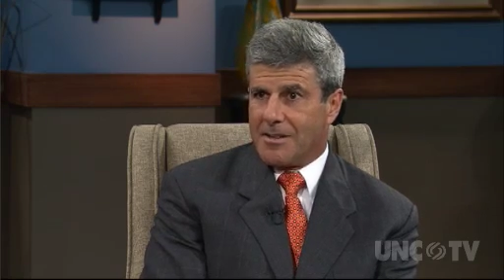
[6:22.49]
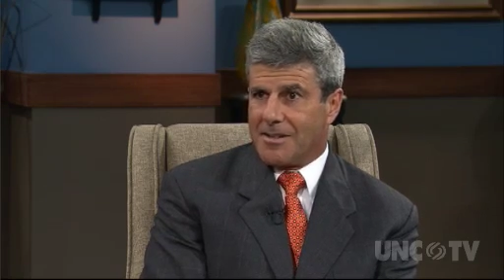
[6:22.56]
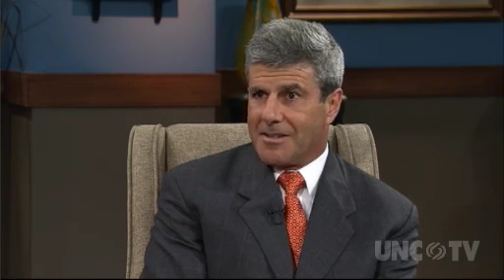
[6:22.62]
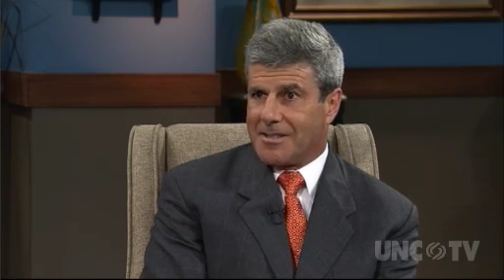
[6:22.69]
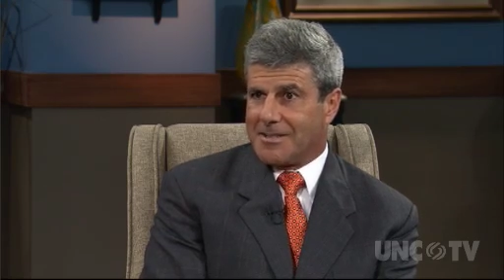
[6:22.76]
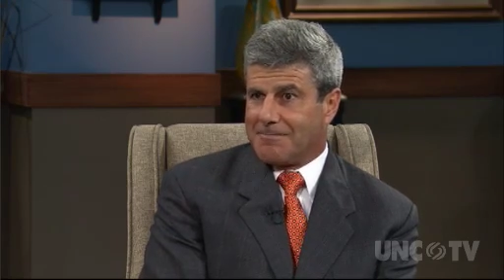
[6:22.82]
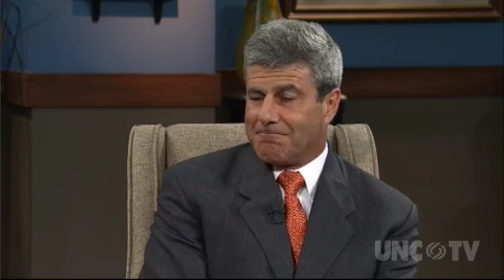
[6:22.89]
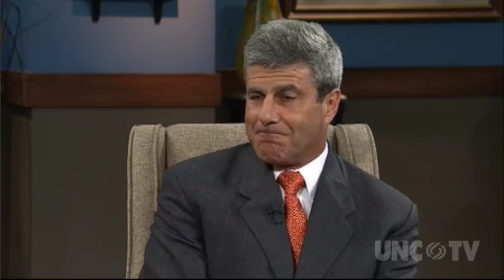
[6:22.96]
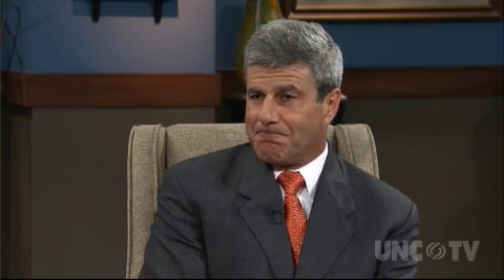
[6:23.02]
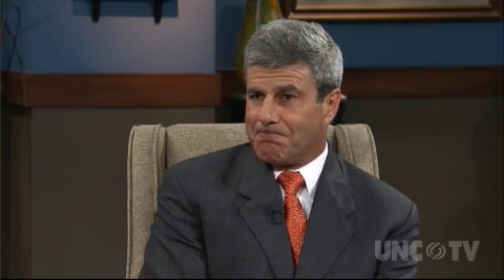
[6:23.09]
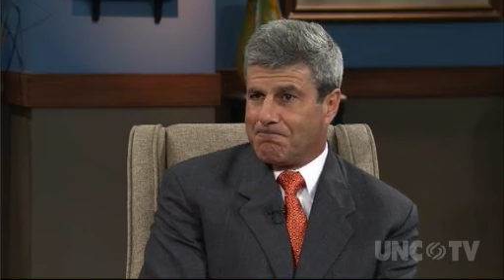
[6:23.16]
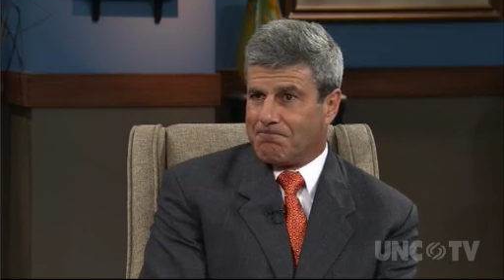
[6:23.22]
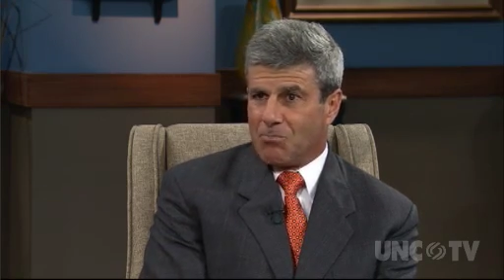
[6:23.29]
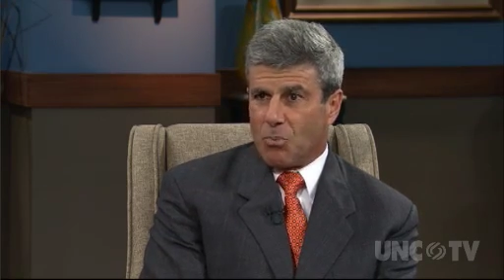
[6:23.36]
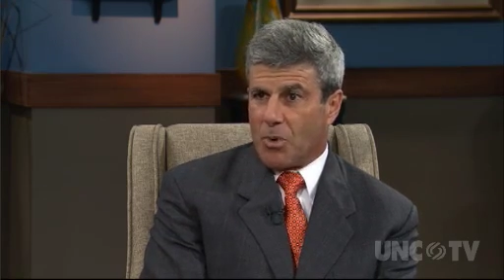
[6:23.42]
um,
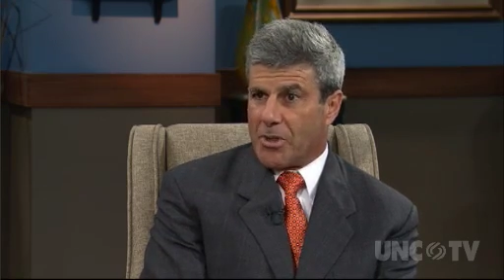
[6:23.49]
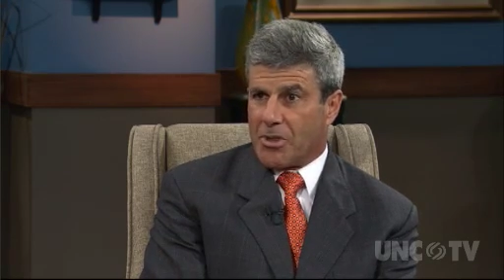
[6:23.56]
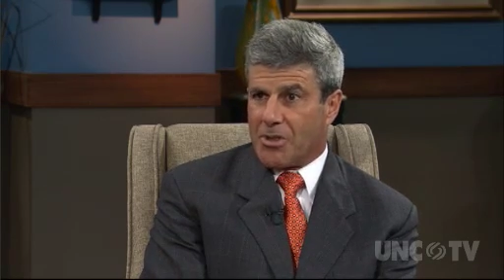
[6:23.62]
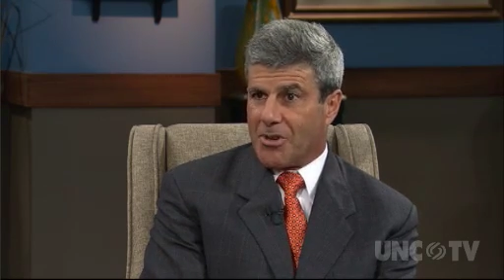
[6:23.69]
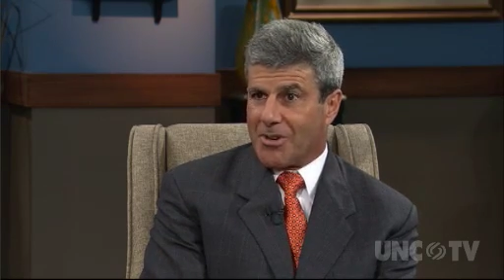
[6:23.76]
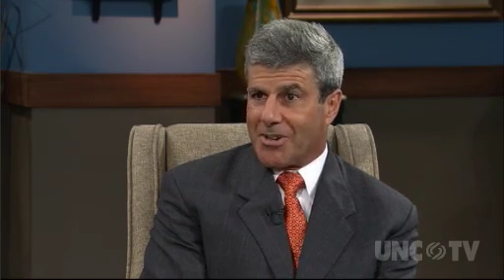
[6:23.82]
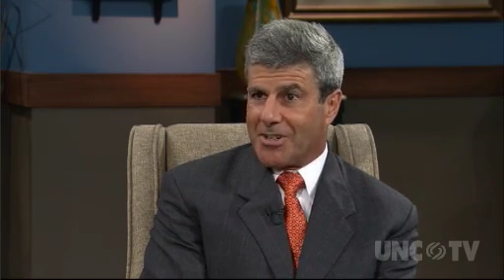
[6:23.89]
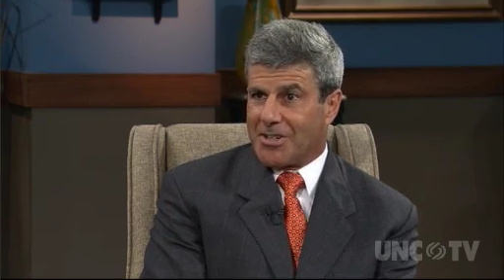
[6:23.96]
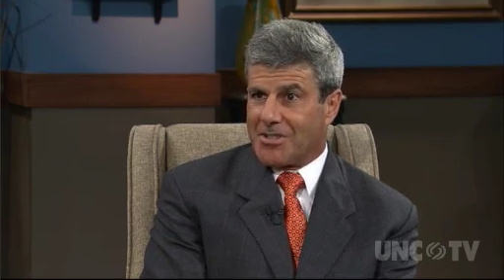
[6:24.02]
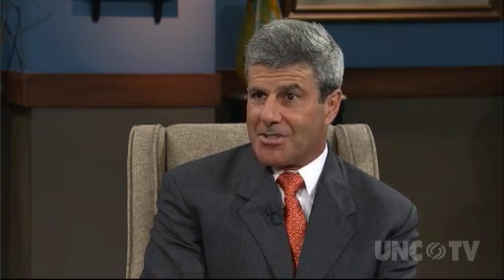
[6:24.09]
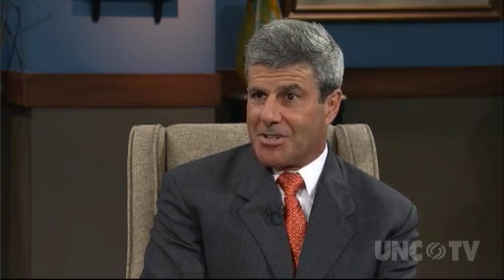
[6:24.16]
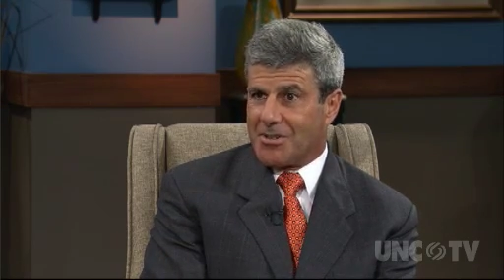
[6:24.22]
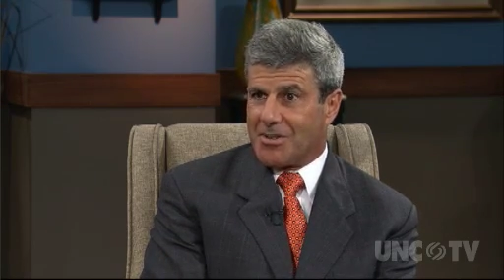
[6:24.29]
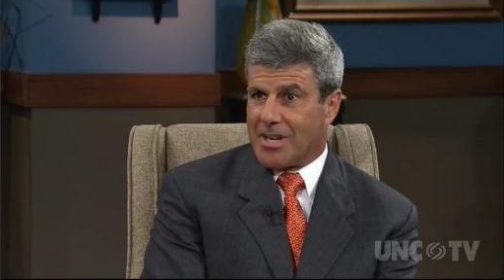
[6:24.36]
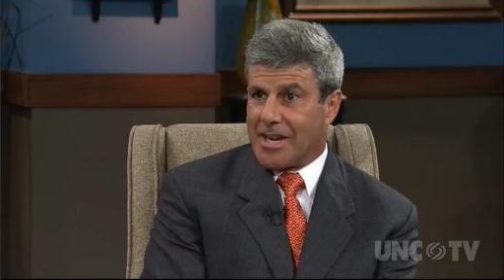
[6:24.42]
whether they're going to
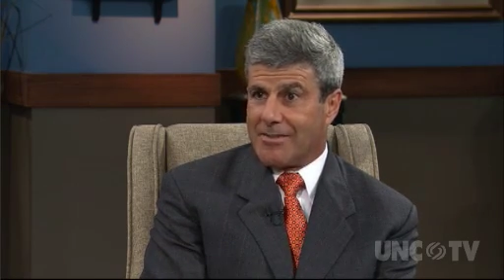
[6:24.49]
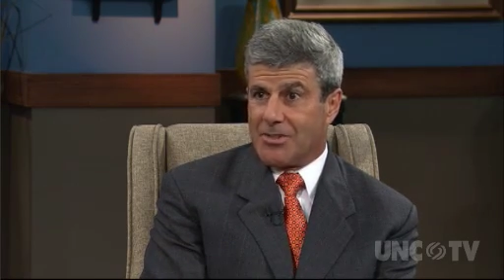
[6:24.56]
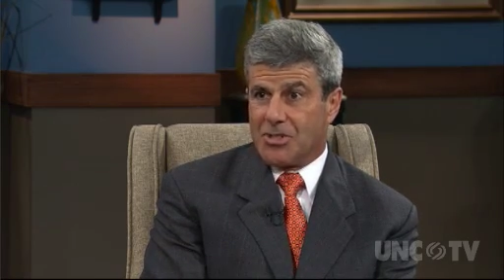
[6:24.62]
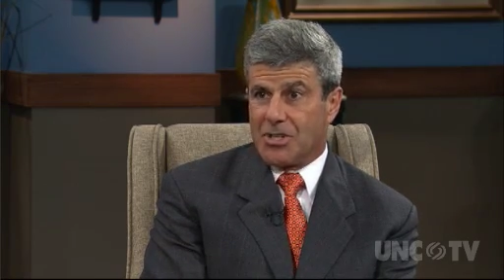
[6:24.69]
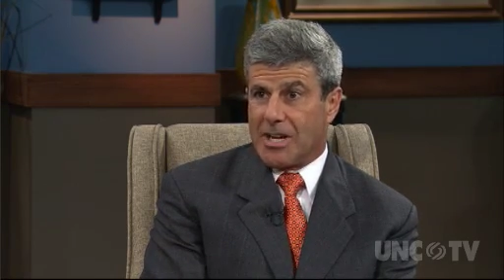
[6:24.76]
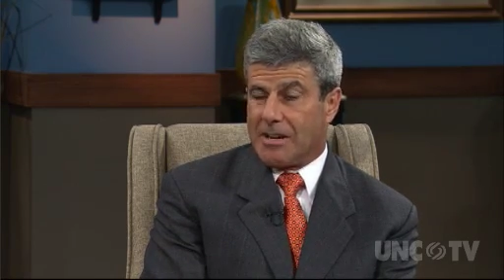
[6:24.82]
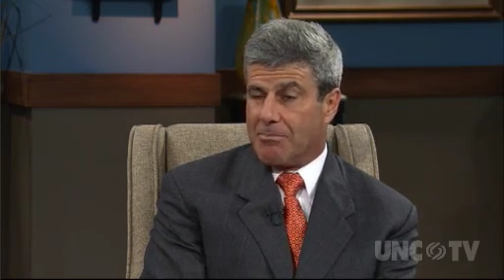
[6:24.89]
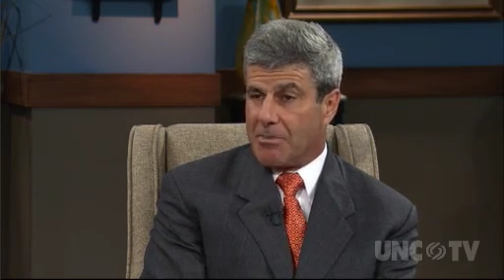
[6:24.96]
continue to have a job.